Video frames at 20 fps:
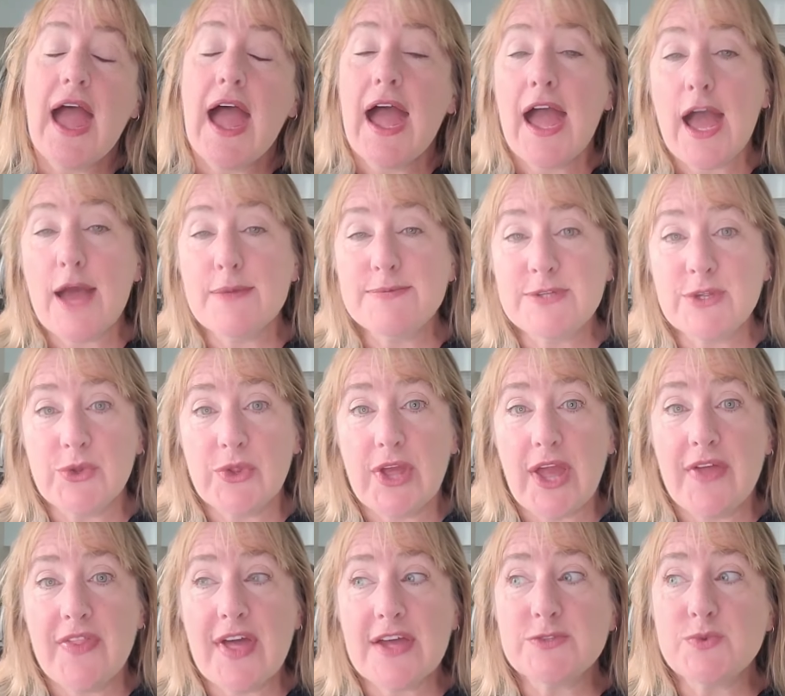Absolutely.
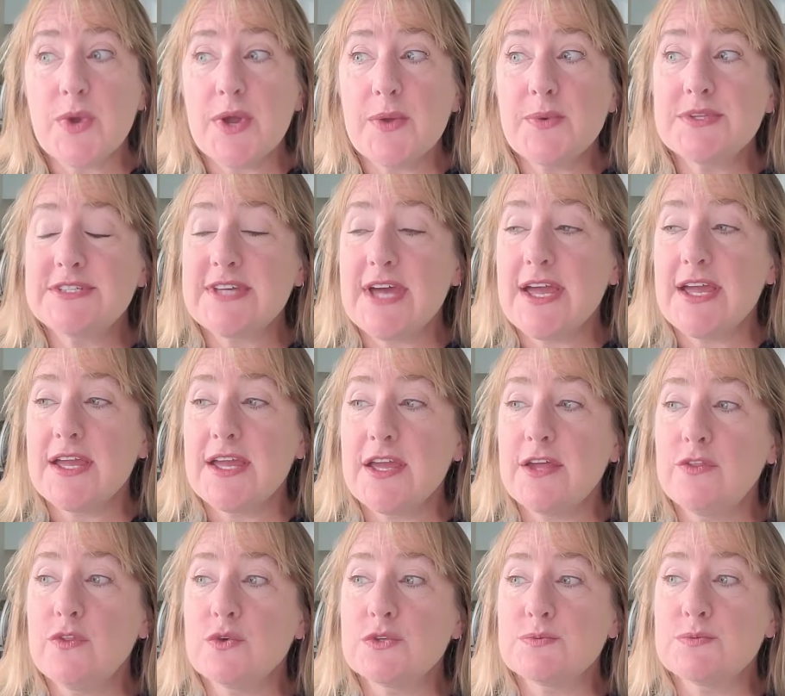And that's why I would say
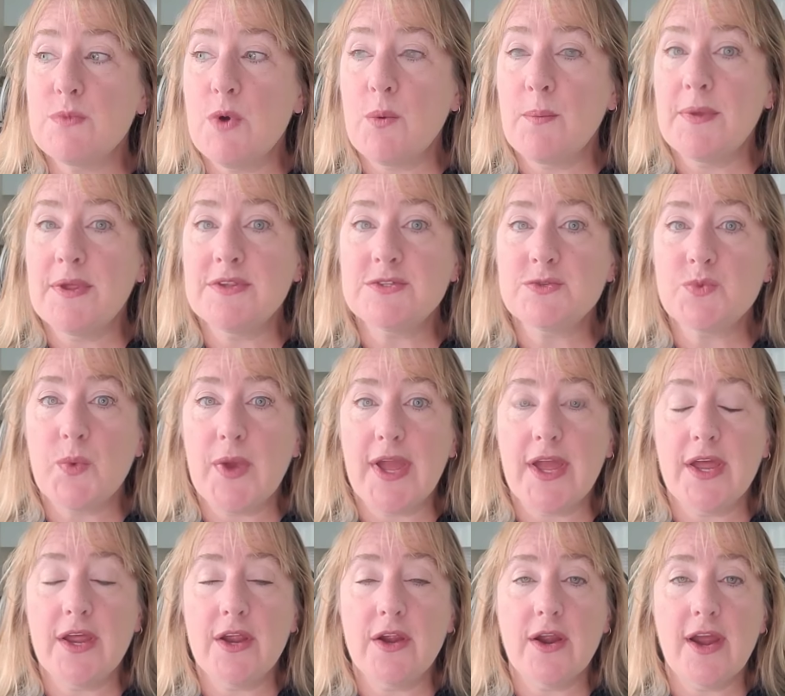in those moments
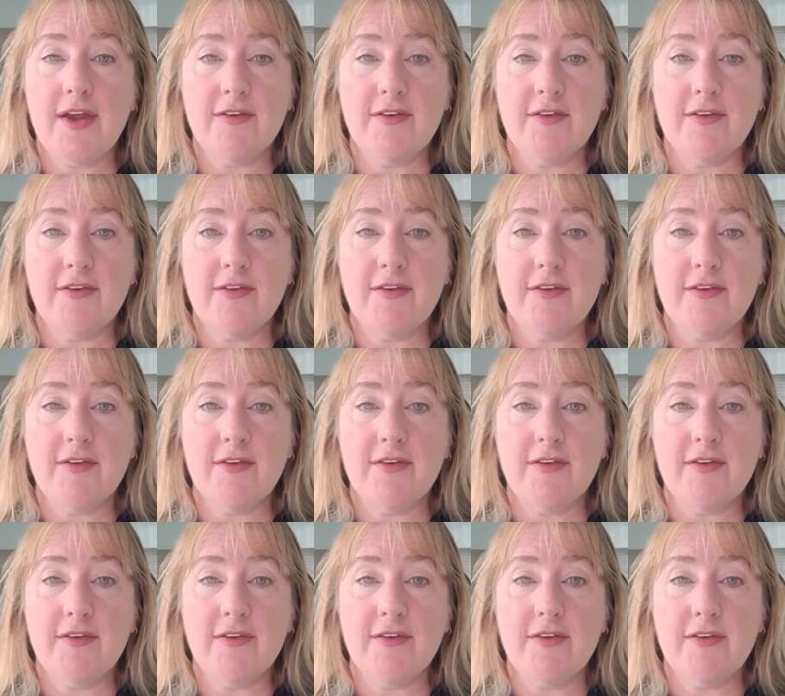where